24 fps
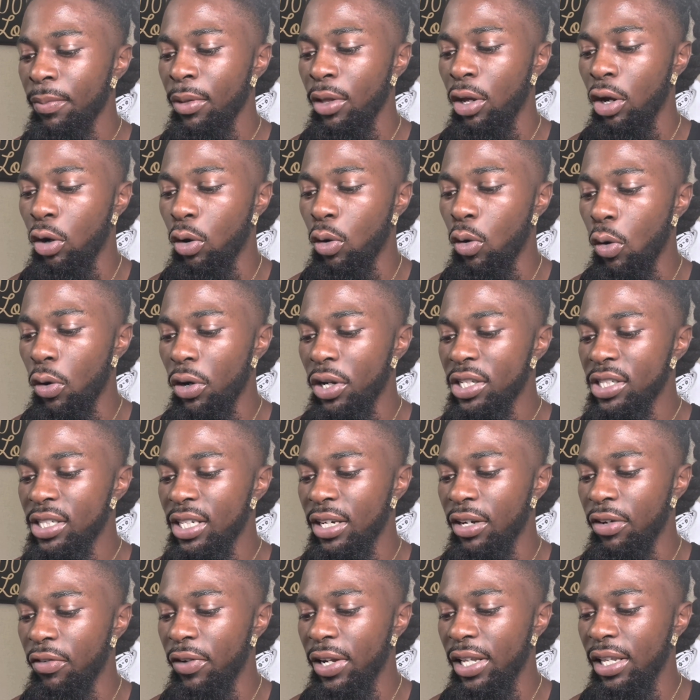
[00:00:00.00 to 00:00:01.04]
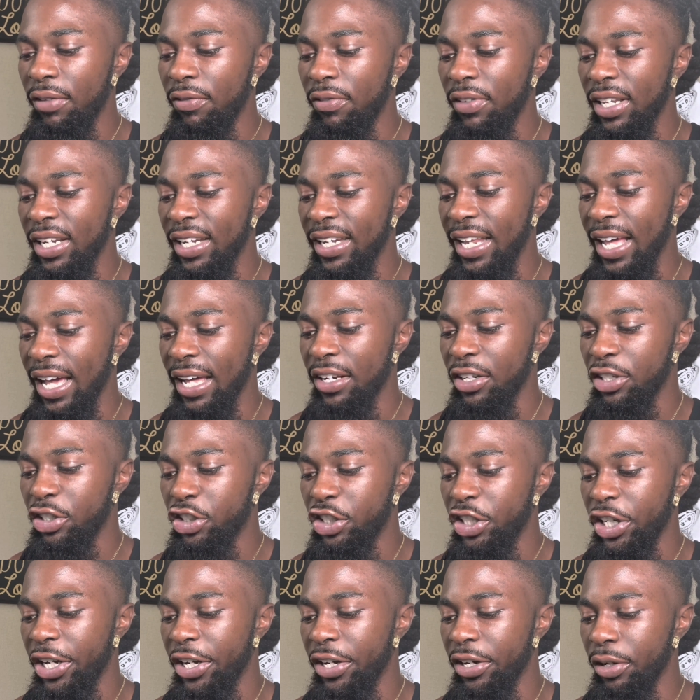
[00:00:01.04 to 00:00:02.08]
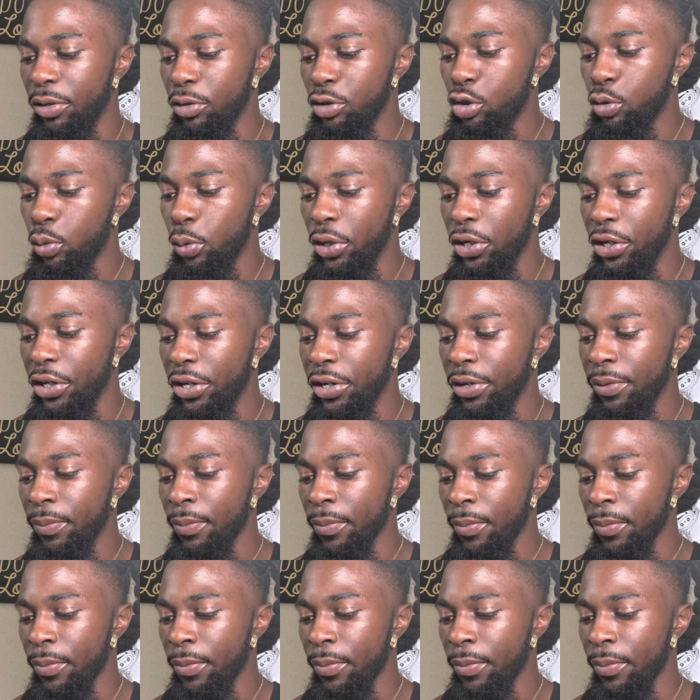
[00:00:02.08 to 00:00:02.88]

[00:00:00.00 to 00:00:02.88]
according to the relevant data shared on Twitter